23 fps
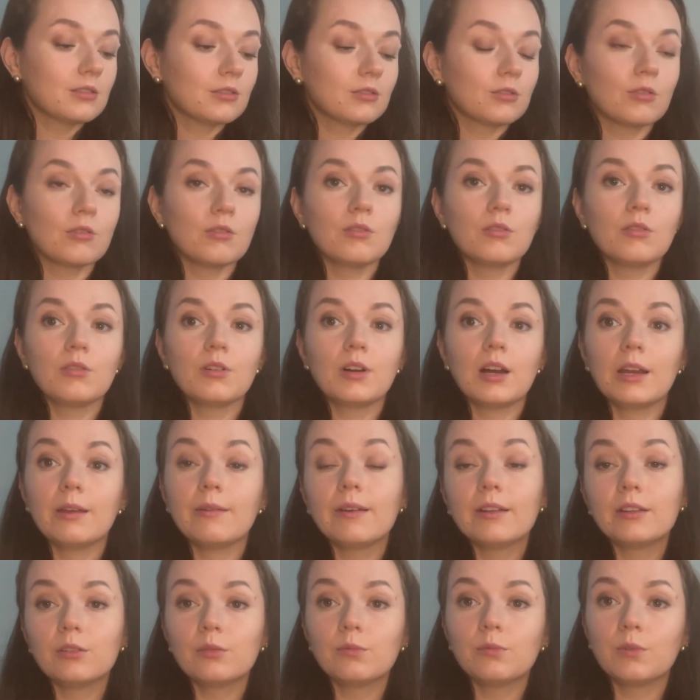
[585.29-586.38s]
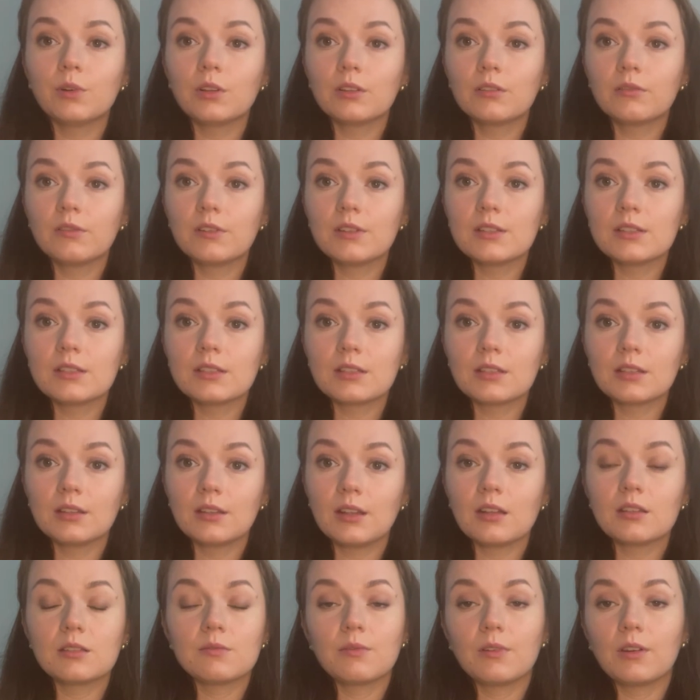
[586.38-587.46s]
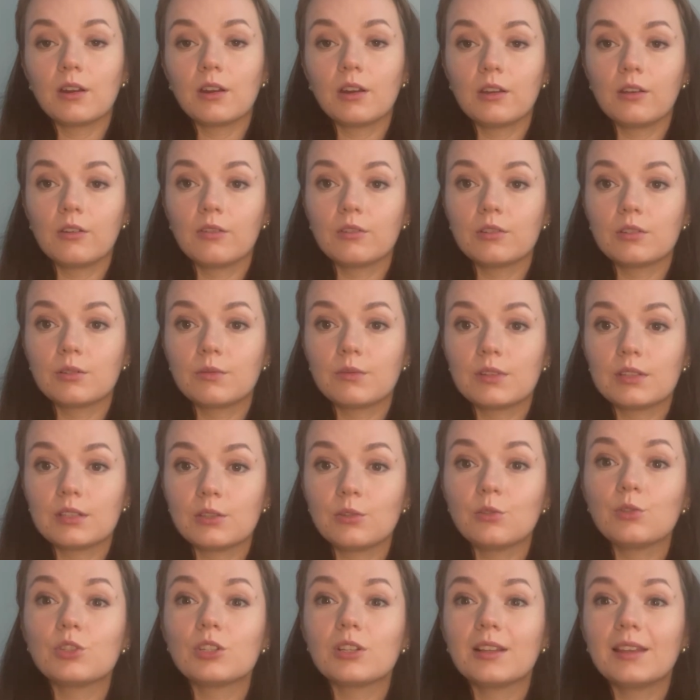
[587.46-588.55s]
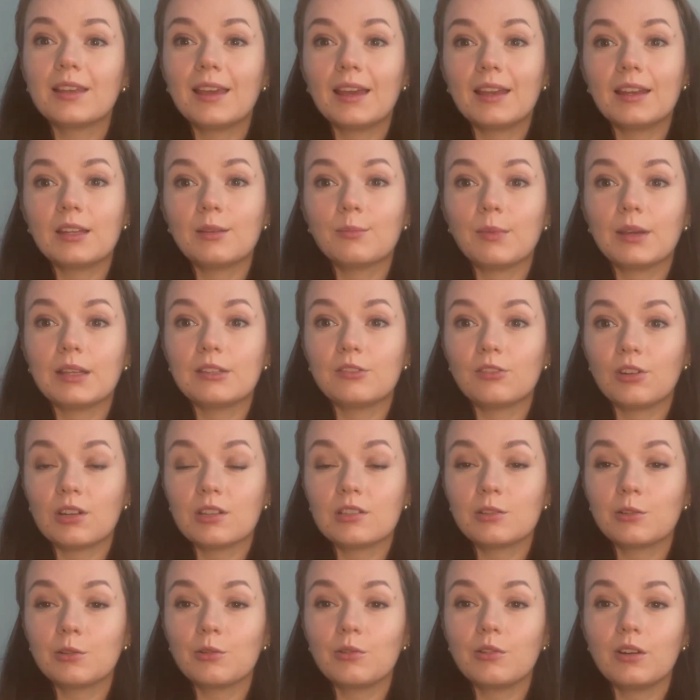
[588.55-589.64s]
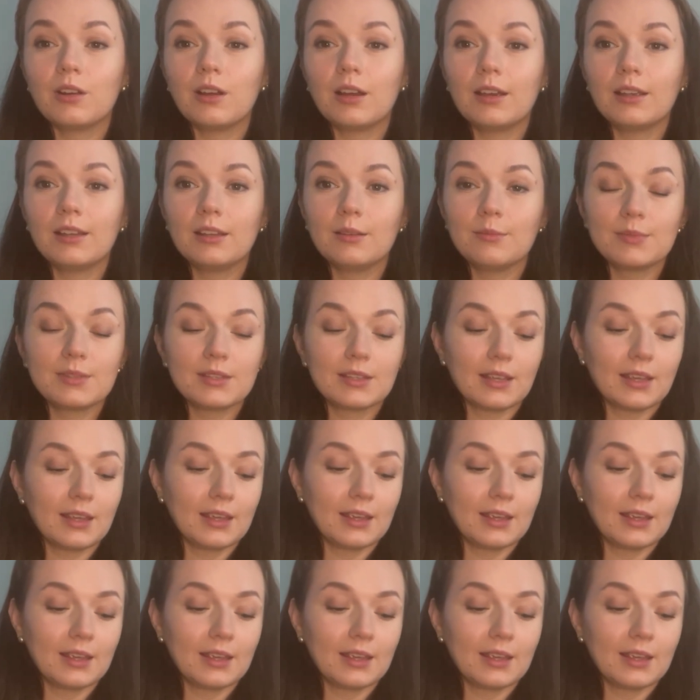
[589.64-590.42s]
So I went to Walgreens, so that's where I always usually get in my drugstore items,